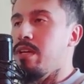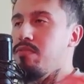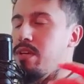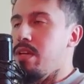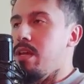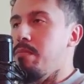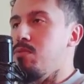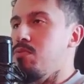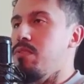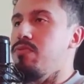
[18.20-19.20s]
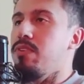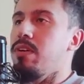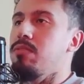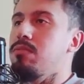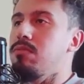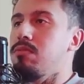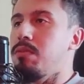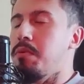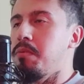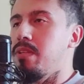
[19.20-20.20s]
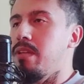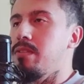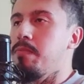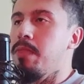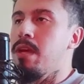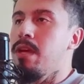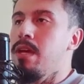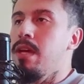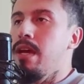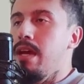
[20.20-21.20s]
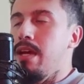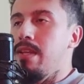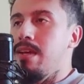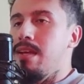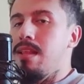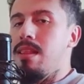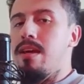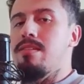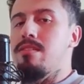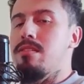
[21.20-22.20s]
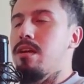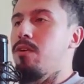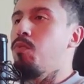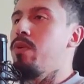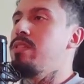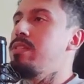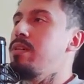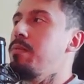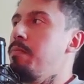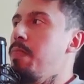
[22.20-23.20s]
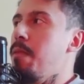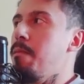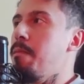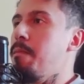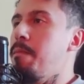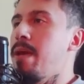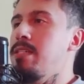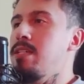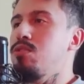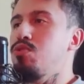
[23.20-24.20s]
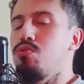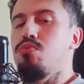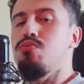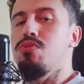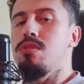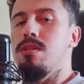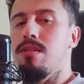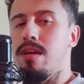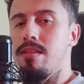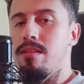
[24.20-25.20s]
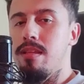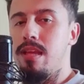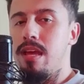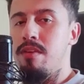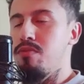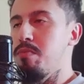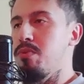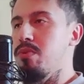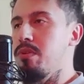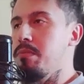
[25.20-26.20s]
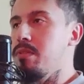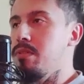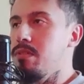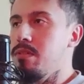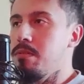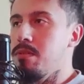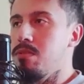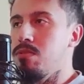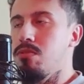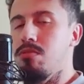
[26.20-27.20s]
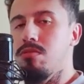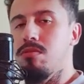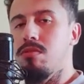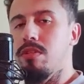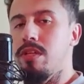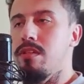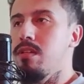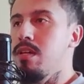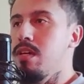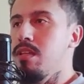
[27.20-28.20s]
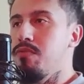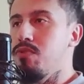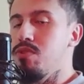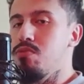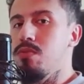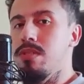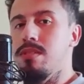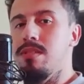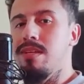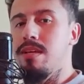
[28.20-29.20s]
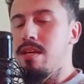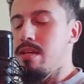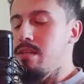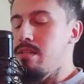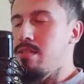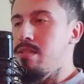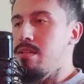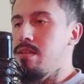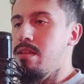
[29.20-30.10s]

giving a name to a file. Remember that. And let's start with some basic tools that every programmer must know. Okay. The first one is